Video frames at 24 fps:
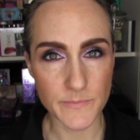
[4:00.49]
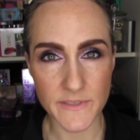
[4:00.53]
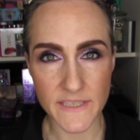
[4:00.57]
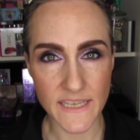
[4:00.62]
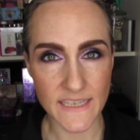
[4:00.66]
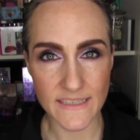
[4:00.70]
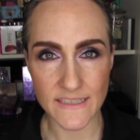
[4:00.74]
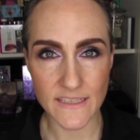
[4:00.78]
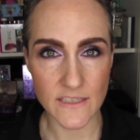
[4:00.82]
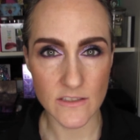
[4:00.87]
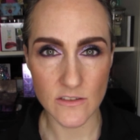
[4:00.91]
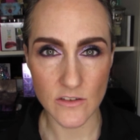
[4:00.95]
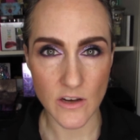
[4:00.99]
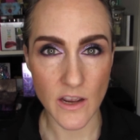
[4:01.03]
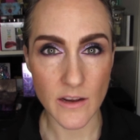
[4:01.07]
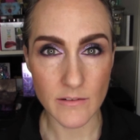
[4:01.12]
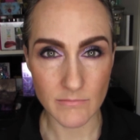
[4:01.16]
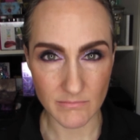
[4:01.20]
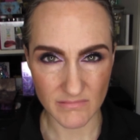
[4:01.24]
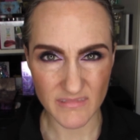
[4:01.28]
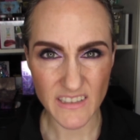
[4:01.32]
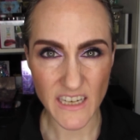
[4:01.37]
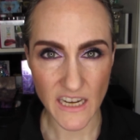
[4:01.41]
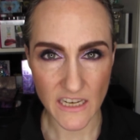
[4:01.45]
scents is
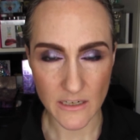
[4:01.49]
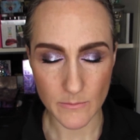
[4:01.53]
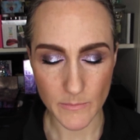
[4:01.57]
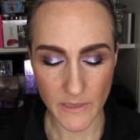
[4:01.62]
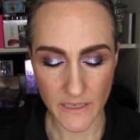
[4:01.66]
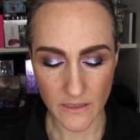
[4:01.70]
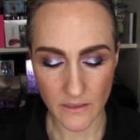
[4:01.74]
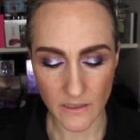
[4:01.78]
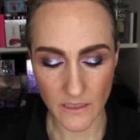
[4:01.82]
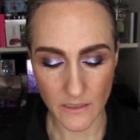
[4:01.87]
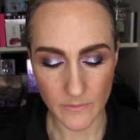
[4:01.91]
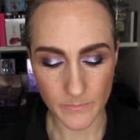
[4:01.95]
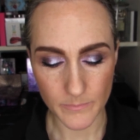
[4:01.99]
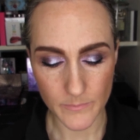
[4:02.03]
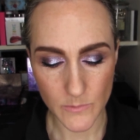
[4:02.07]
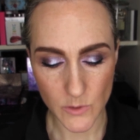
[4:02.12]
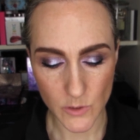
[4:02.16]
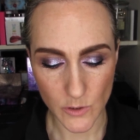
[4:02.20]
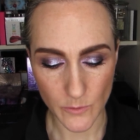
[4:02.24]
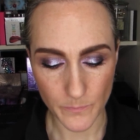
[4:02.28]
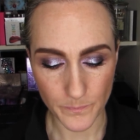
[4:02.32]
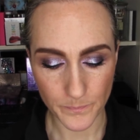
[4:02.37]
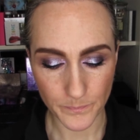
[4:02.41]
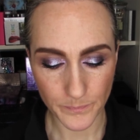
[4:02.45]
not kind of my thing.
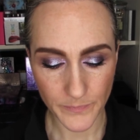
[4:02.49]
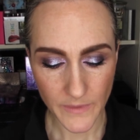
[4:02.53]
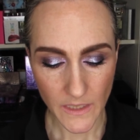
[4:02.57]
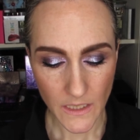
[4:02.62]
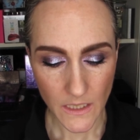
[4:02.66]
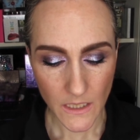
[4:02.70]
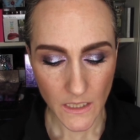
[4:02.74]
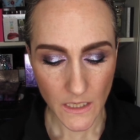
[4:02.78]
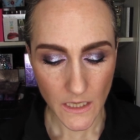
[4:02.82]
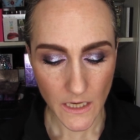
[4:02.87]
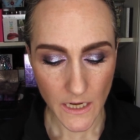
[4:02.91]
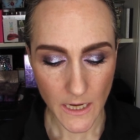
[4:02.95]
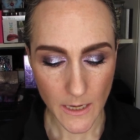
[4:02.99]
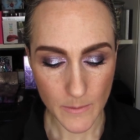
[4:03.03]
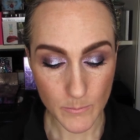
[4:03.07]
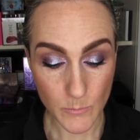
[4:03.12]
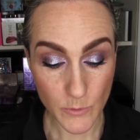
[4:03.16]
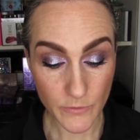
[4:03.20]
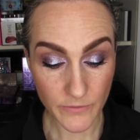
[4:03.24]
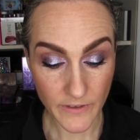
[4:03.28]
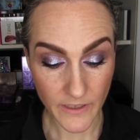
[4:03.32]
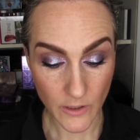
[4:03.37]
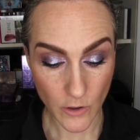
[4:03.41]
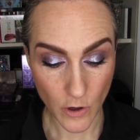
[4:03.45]
So
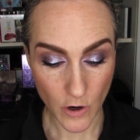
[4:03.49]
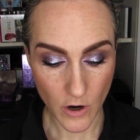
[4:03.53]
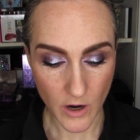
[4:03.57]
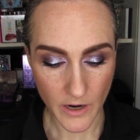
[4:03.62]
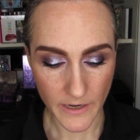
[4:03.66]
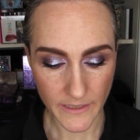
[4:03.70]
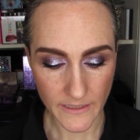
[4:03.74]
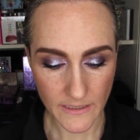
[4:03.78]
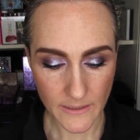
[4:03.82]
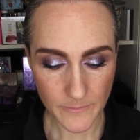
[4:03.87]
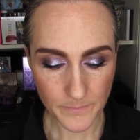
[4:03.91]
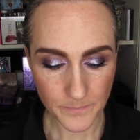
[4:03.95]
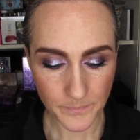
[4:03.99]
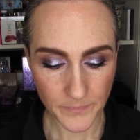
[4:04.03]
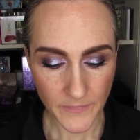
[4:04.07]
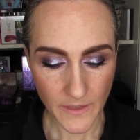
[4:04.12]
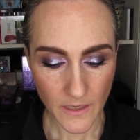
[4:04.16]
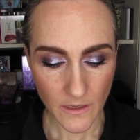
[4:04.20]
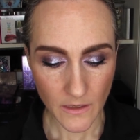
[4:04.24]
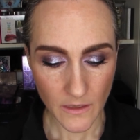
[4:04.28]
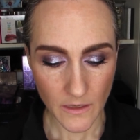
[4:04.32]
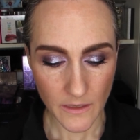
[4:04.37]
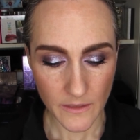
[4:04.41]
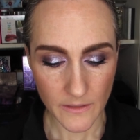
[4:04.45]
moving on,
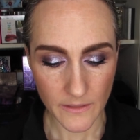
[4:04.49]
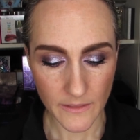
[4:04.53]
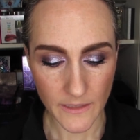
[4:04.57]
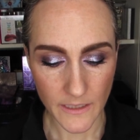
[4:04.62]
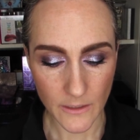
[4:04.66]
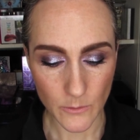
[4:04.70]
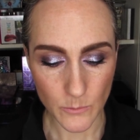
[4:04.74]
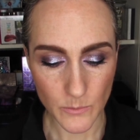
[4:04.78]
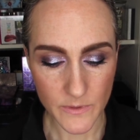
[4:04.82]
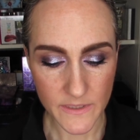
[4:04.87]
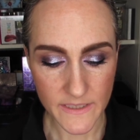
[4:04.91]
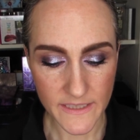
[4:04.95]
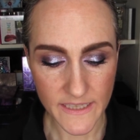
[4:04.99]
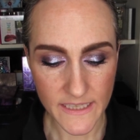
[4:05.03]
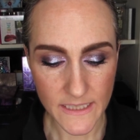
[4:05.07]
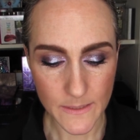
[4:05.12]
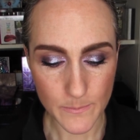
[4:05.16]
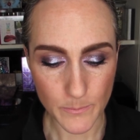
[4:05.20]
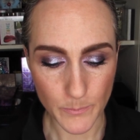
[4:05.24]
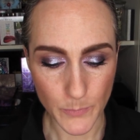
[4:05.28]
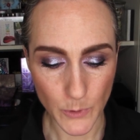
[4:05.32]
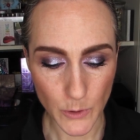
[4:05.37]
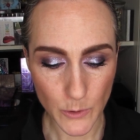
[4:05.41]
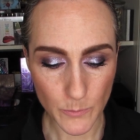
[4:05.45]
there was this
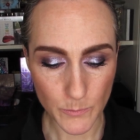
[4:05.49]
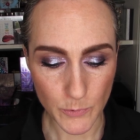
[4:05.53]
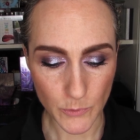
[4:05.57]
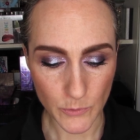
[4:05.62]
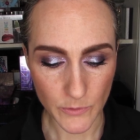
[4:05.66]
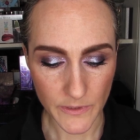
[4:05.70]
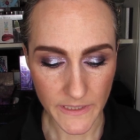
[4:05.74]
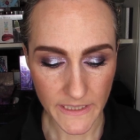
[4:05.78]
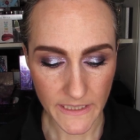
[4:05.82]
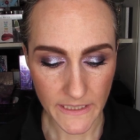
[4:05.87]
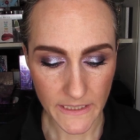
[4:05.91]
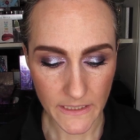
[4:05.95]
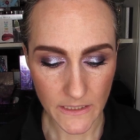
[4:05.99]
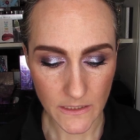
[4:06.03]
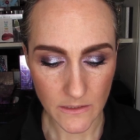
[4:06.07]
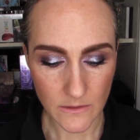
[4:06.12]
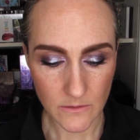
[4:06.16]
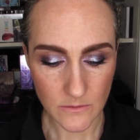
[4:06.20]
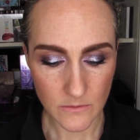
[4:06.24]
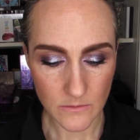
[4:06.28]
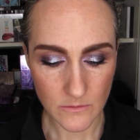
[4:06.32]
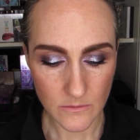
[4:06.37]
Burberry